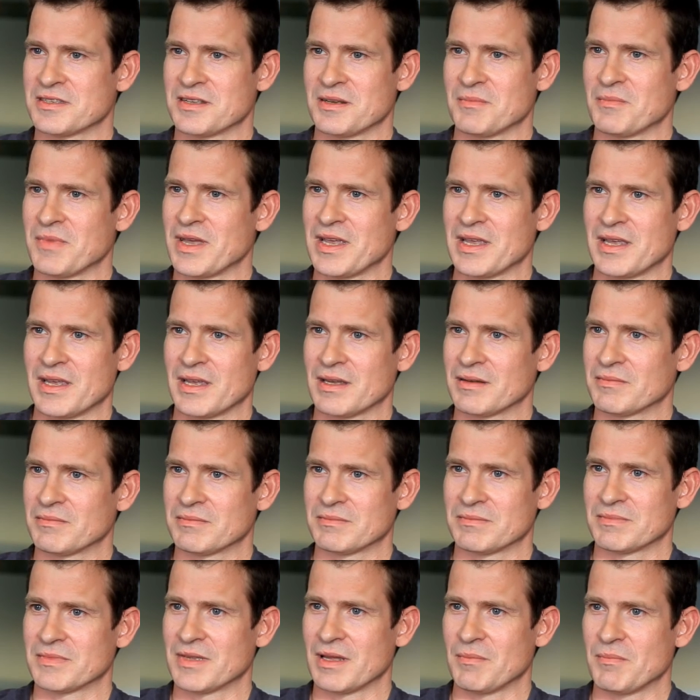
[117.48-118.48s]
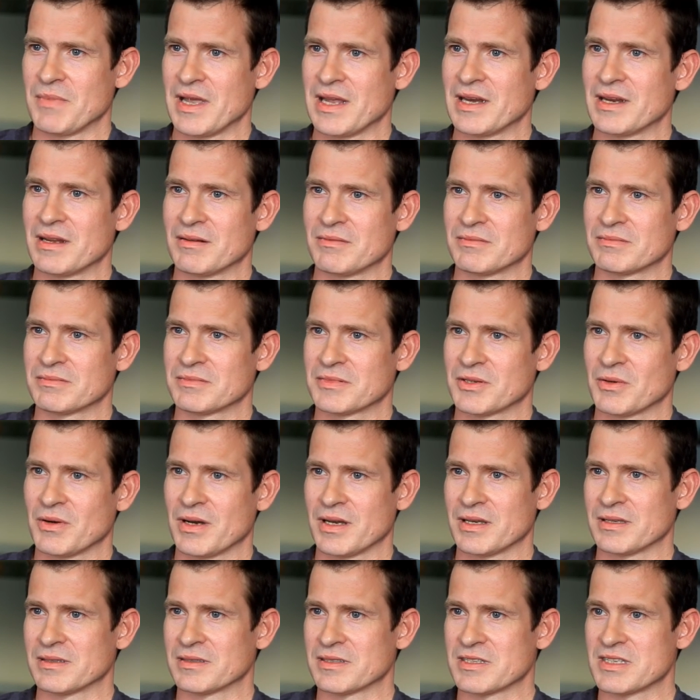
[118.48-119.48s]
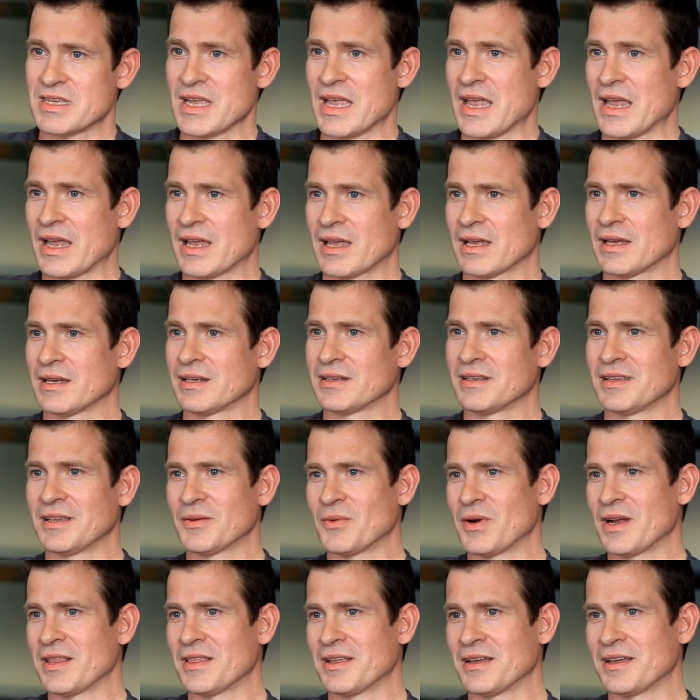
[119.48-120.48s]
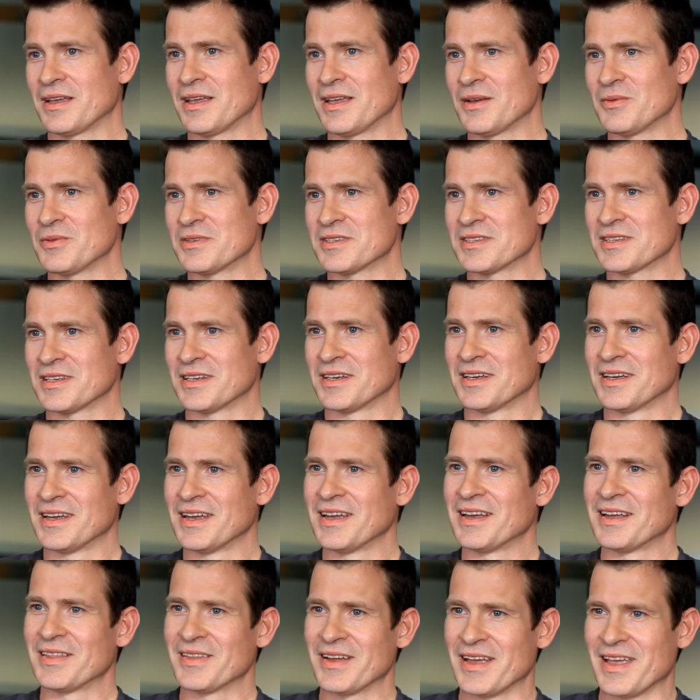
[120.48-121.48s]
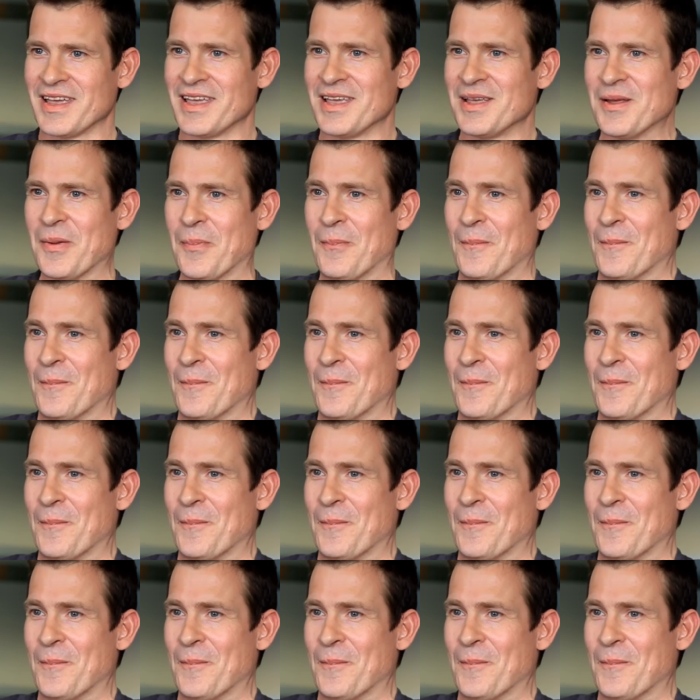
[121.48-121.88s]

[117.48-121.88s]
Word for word: that, make it, that made it quite sick in the way that he was, that he